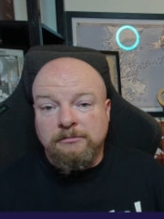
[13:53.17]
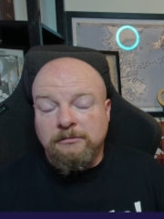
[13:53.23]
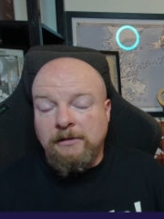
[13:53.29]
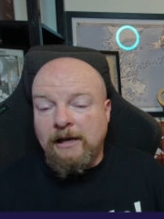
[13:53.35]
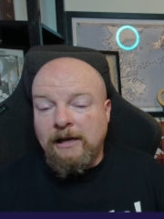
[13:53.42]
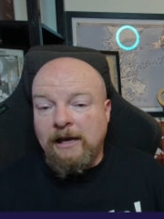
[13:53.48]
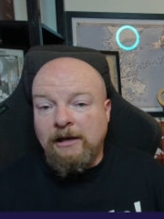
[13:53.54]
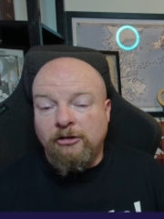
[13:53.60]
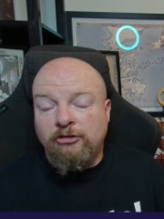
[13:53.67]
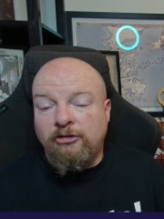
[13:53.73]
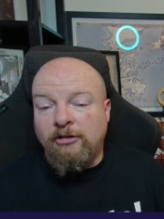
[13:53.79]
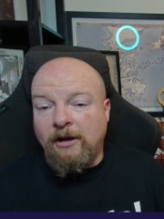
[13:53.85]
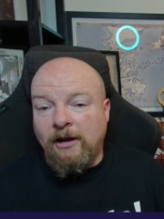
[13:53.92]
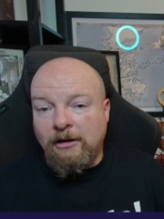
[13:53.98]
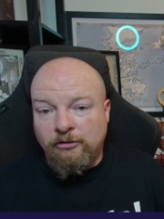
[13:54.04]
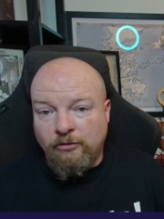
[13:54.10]
in
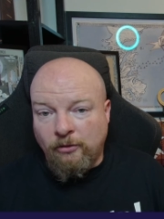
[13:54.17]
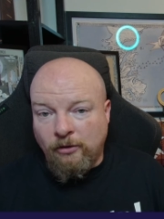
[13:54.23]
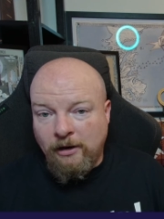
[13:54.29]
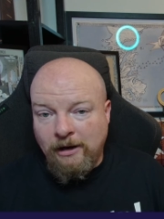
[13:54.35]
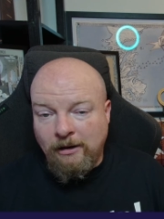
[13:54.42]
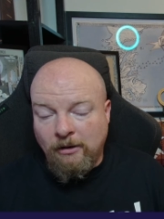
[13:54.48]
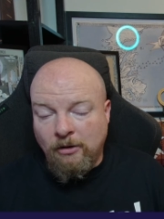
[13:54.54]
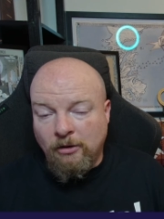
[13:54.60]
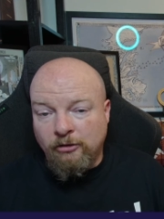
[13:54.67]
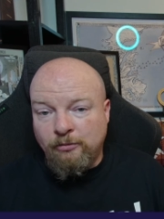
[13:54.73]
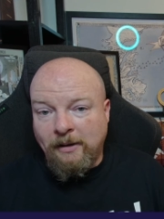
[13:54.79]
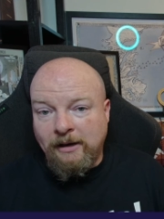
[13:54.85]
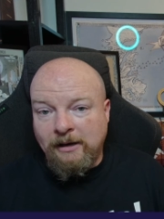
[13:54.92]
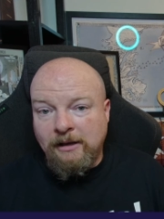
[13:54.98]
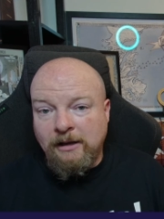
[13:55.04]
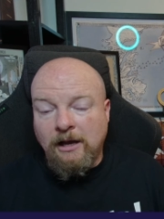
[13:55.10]
exchange for her
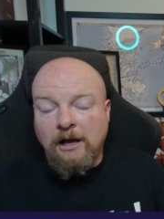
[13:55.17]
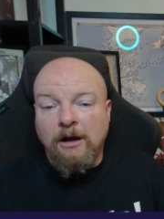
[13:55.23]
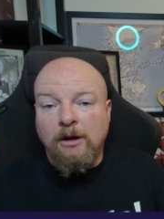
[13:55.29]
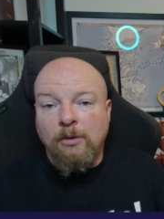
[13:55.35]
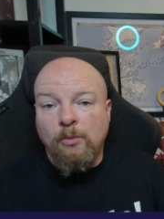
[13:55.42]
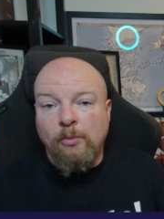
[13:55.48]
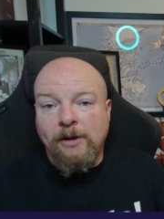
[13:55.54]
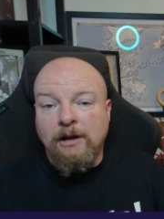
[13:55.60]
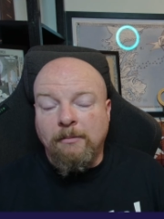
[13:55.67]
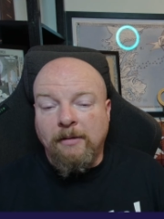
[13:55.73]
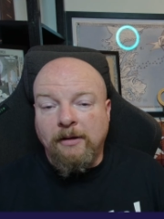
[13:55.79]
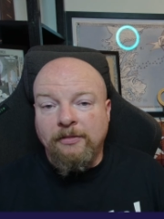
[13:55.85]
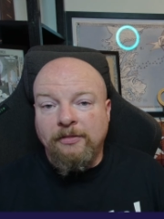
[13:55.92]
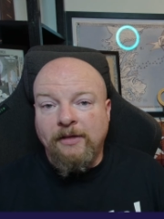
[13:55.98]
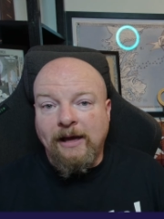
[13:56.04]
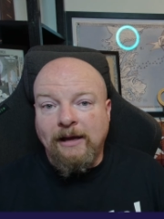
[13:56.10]
spending a week a
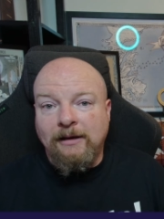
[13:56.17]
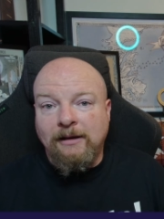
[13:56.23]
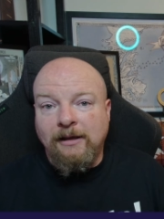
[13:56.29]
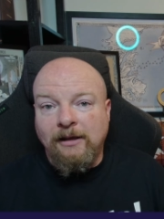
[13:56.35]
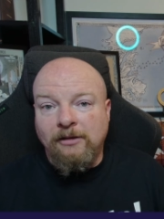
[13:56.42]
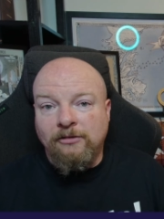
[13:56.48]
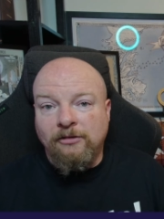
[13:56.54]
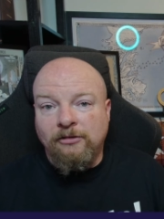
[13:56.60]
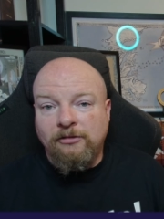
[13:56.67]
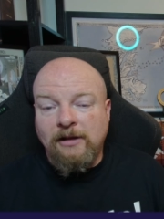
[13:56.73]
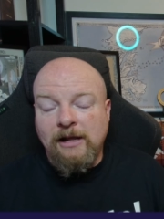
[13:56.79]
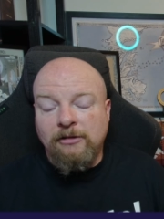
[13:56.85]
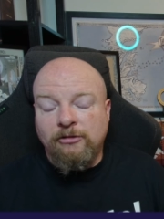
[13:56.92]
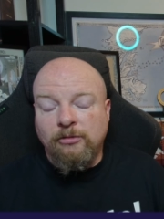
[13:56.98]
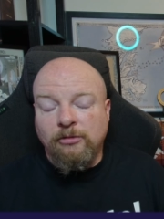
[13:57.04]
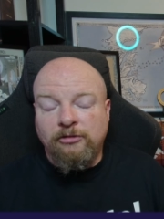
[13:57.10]
month at his
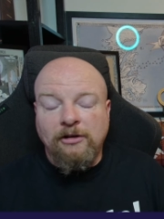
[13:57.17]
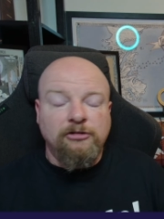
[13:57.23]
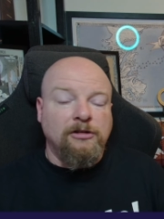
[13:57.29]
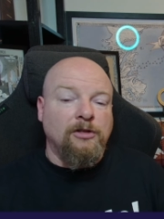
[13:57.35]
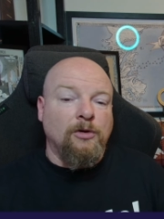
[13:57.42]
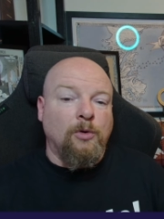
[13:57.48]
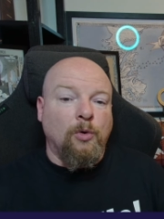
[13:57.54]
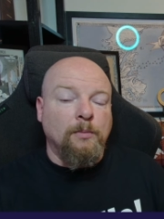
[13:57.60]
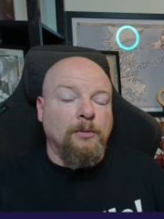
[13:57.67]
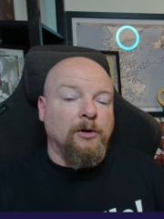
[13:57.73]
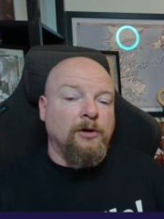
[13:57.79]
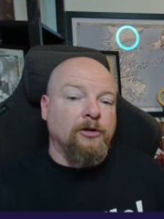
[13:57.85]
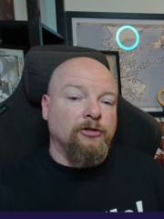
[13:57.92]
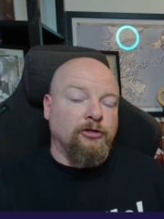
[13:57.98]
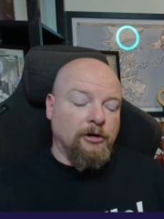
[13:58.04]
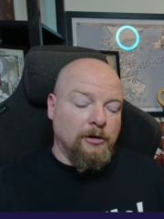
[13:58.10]
estate. So essentially the whole book
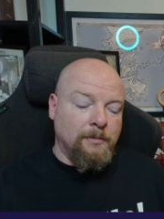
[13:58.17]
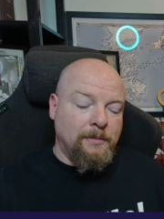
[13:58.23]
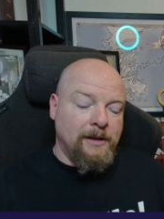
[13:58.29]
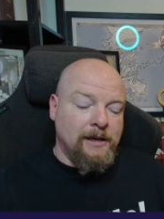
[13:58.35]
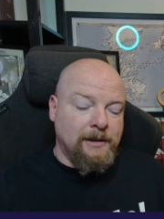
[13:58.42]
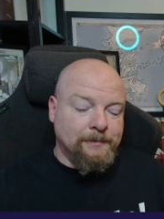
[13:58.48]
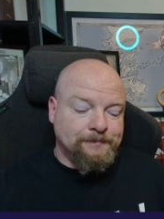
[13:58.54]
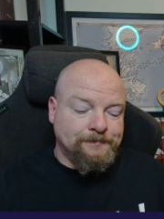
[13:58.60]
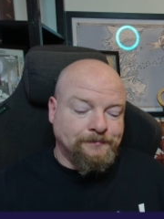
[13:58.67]
is her being